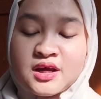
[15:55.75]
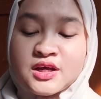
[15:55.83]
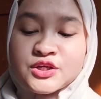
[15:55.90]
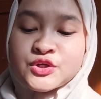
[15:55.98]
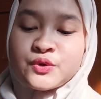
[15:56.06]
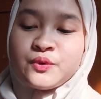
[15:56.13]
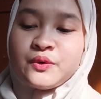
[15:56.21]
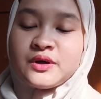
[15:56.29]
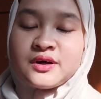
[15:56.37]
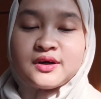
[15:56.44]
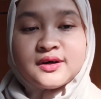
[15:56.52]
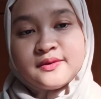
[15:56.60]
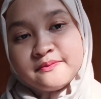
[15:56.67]
So,
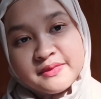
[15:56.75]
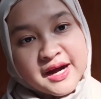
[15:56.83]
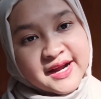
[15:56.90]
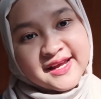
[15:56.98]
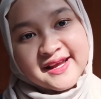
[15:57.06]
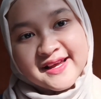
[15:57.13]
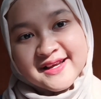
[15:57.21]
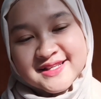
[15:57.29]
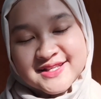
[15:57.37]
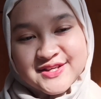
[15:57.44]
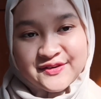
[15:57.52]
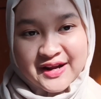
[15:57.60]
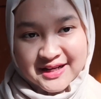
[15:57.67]
bye.
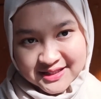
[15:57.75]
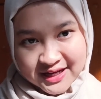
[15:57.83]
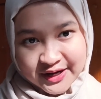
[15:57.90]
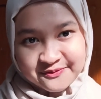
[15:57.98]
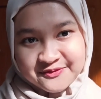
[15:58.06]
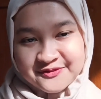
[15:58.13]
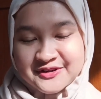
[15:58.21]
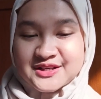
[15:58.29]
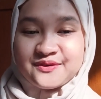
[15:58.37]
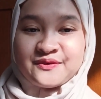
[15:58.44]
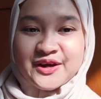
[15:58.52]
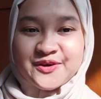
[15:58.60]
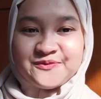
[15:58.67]
See you next time.
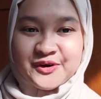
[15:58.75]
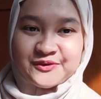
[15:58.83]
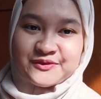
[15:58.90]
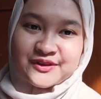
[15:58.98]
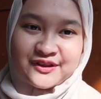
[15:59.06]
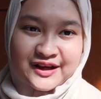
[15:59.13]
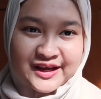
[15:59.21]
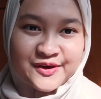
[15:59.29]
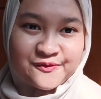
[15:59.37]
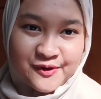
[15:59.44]
Wassalamualaikum warahmatullahi